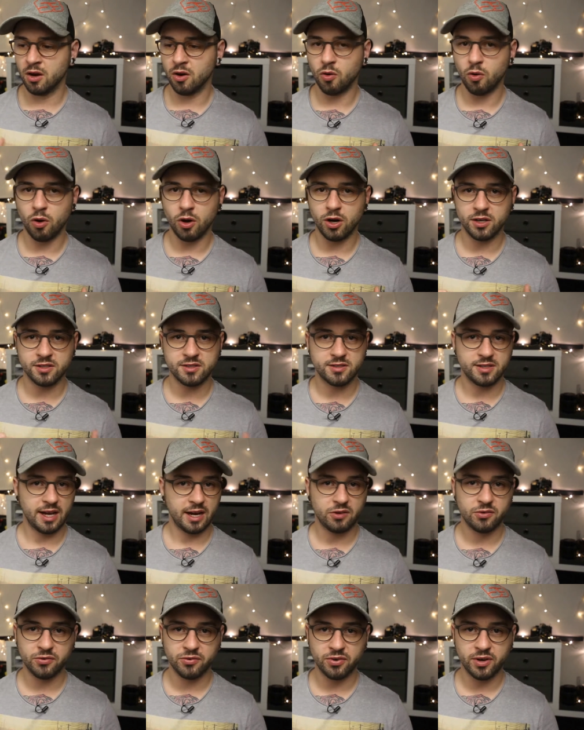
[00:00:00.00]
or
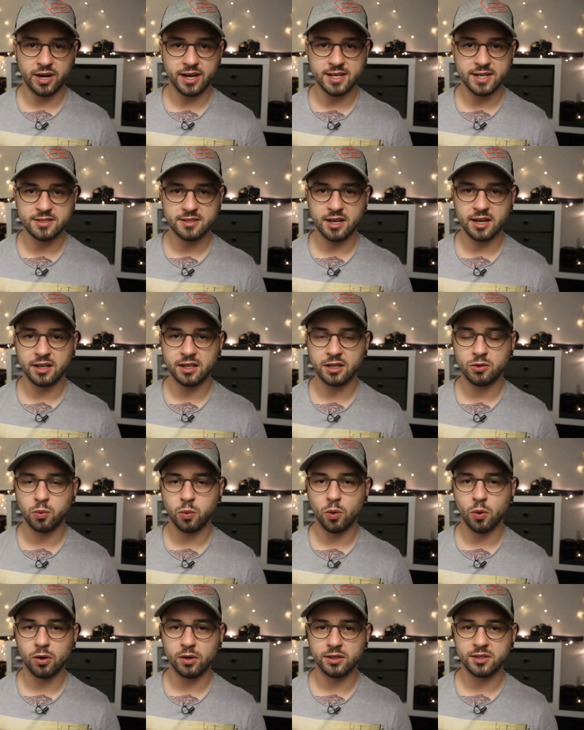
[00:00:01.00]
sacrifice any
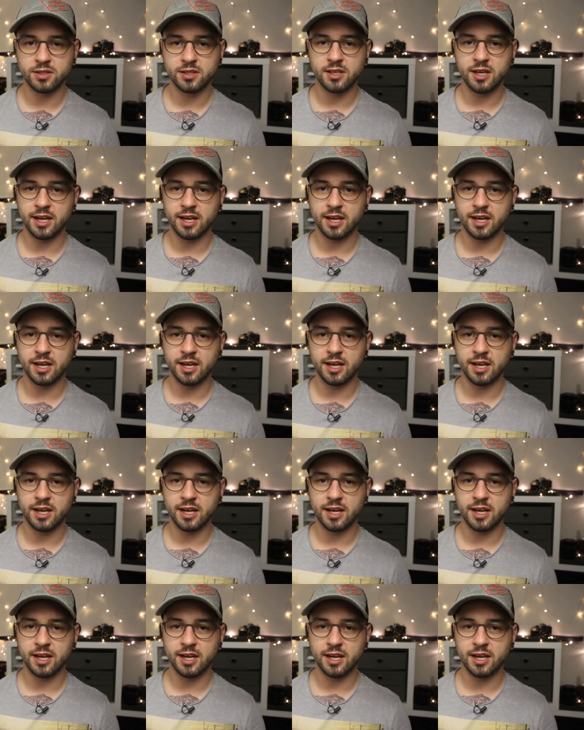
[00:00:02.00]
quality.